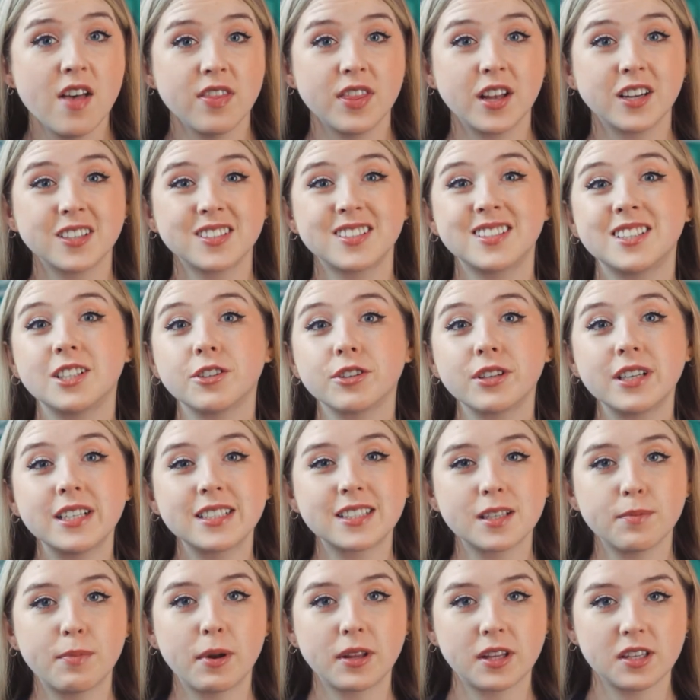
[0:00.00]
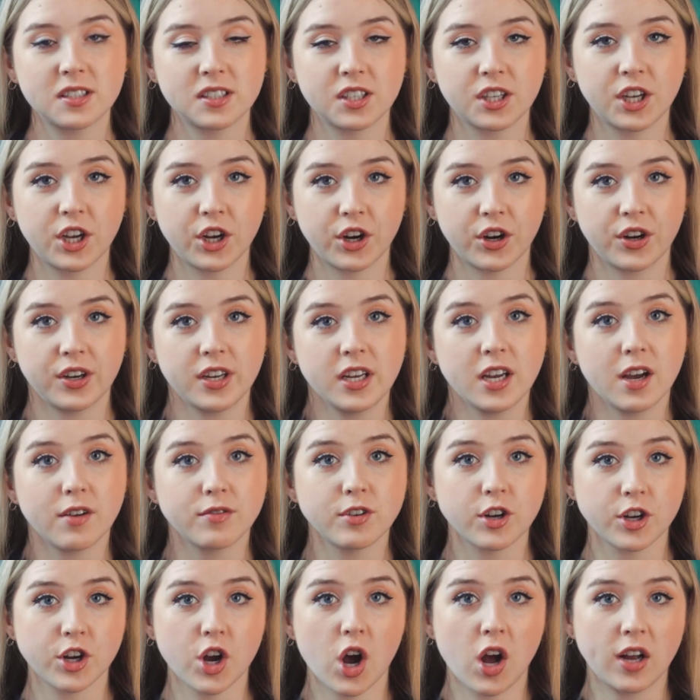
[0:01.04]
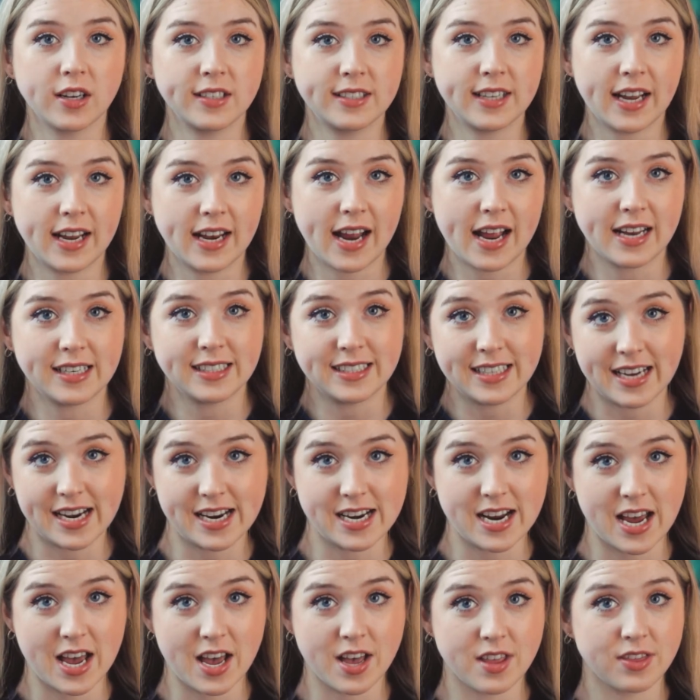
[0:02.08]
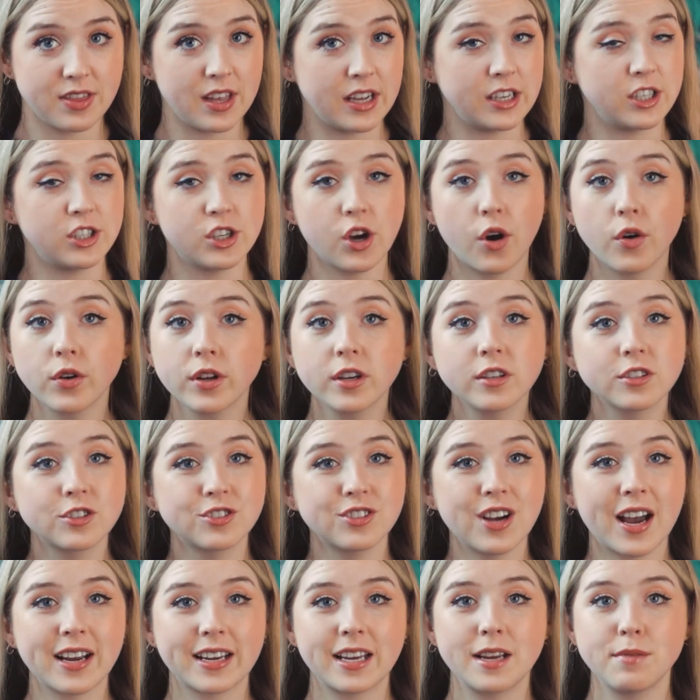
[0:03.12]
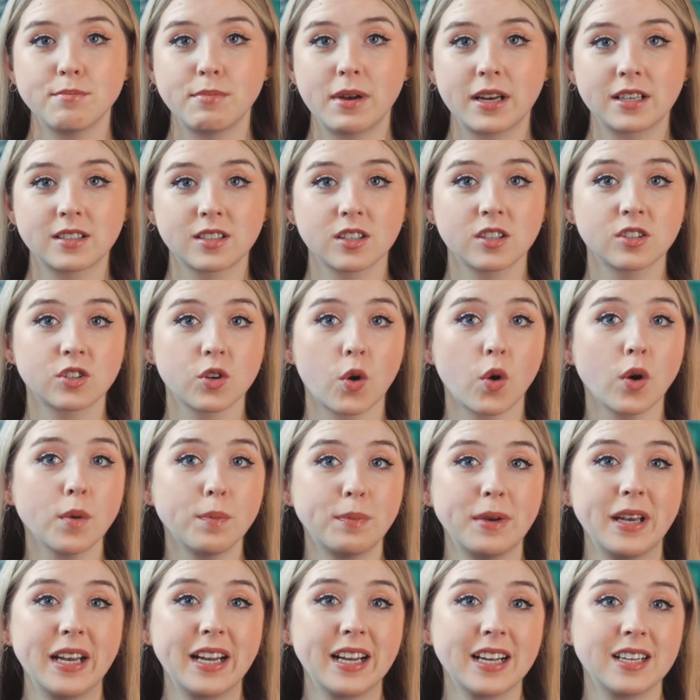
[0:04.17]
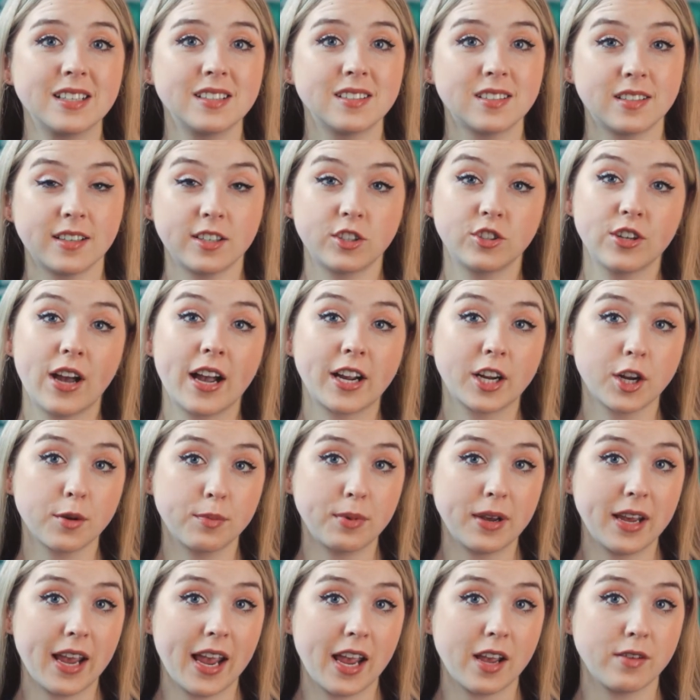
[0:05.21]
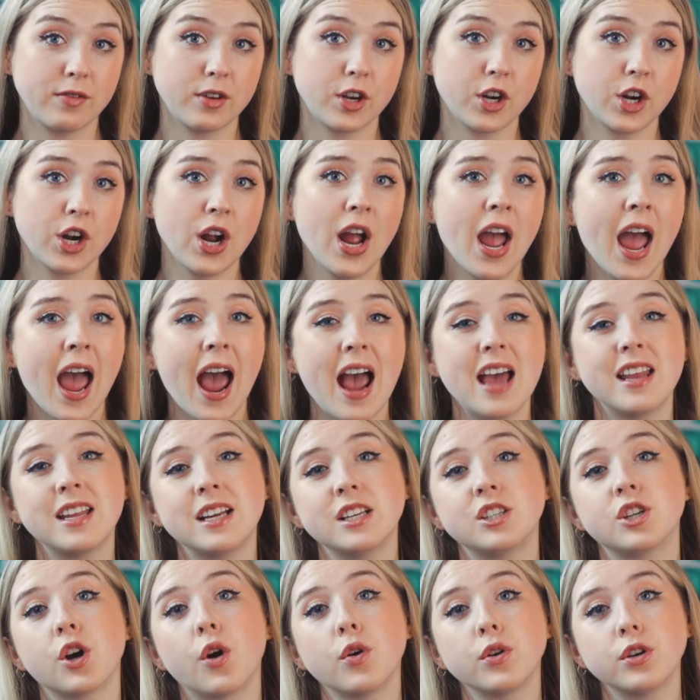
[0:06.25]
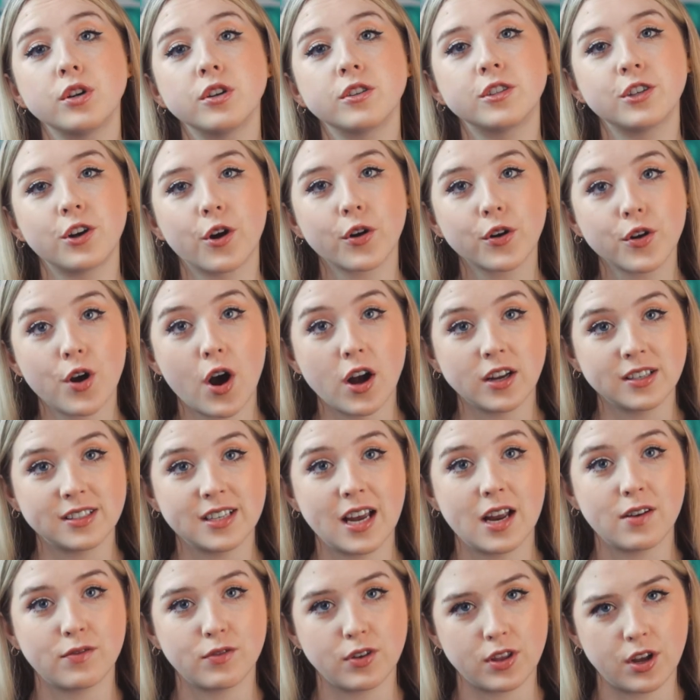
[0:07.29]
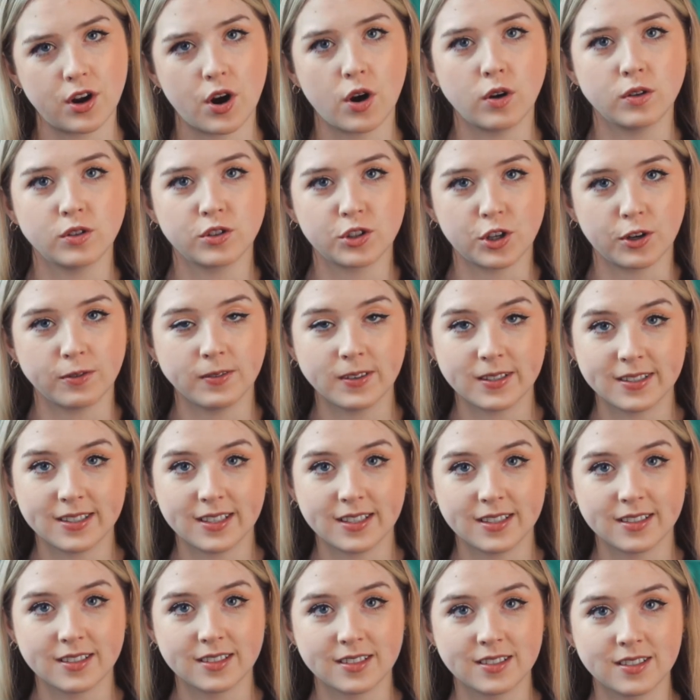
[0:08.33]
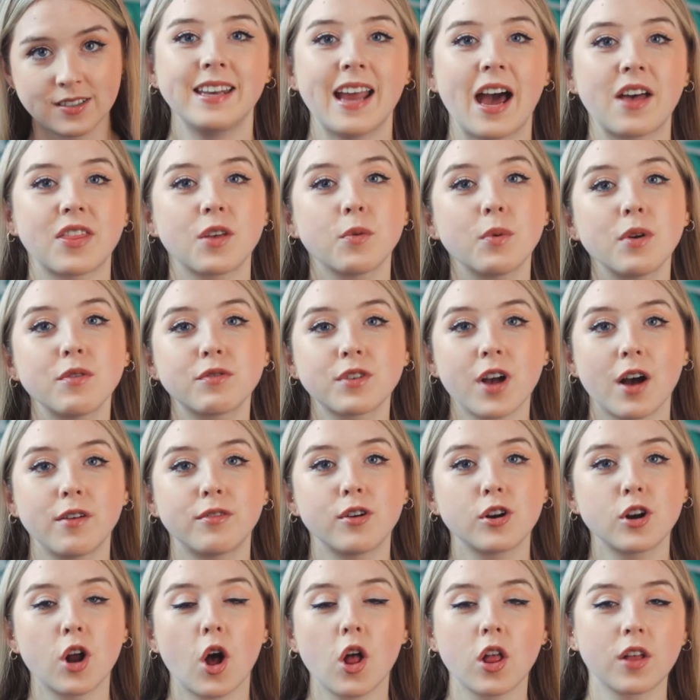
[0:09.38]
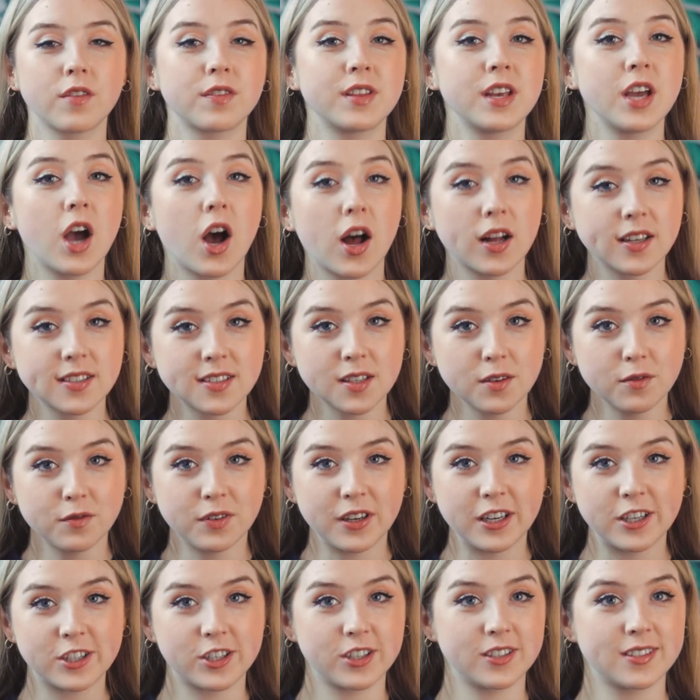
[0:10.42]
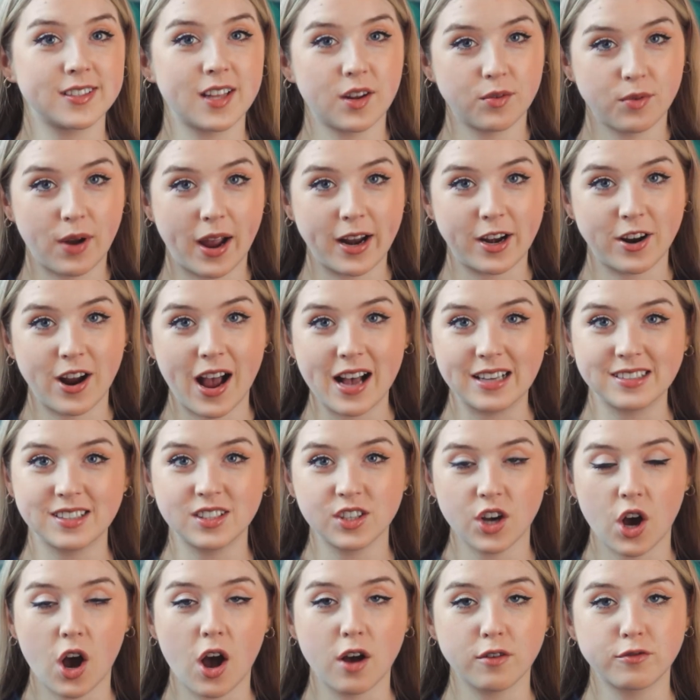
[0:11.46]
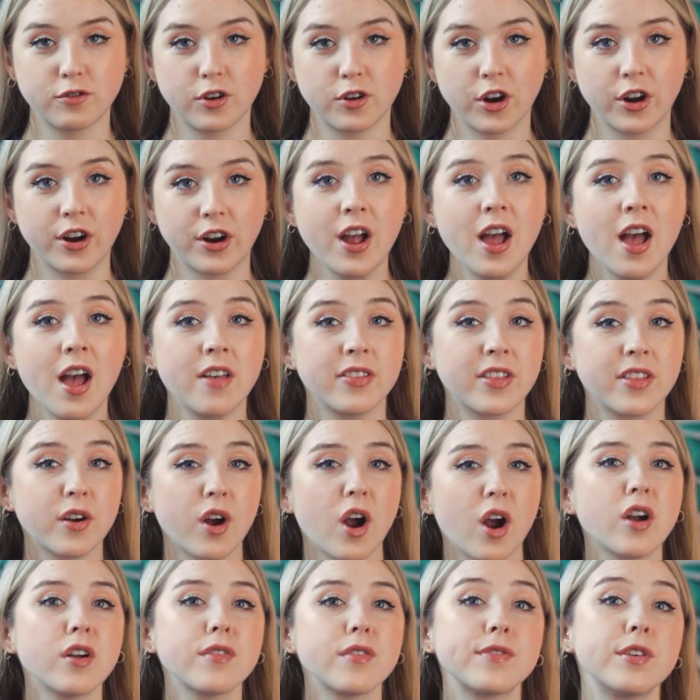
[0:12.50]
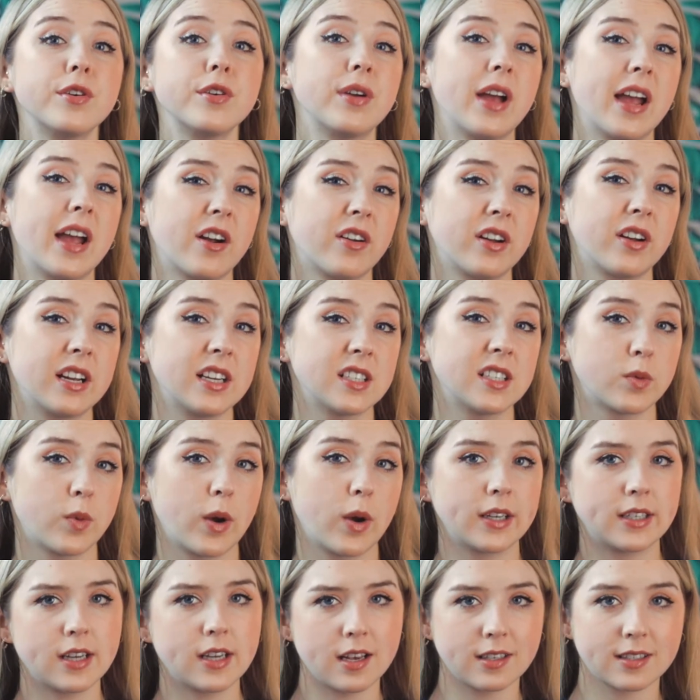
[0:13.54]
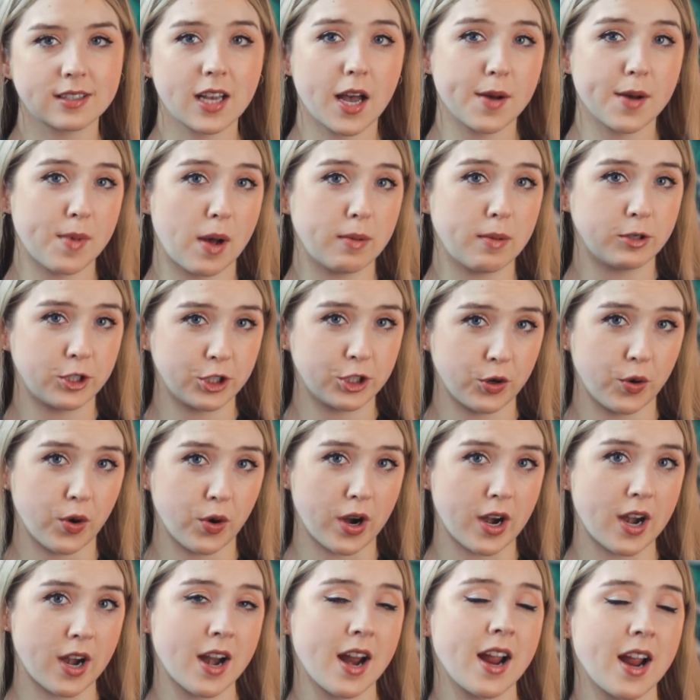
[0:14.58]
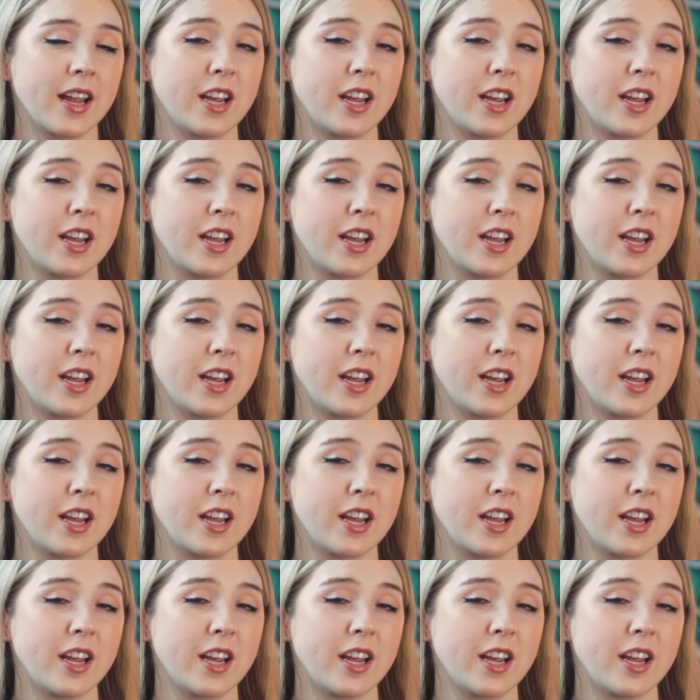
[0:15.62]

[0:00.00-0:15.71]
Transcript: They're serious about the security of your content and data. They don't use tracking pixels or beacons to track your behavior and they don't use your content for their own services. Now that we've covered all of the awesome features that Writer has to offer, there are a few areas where it does come up short.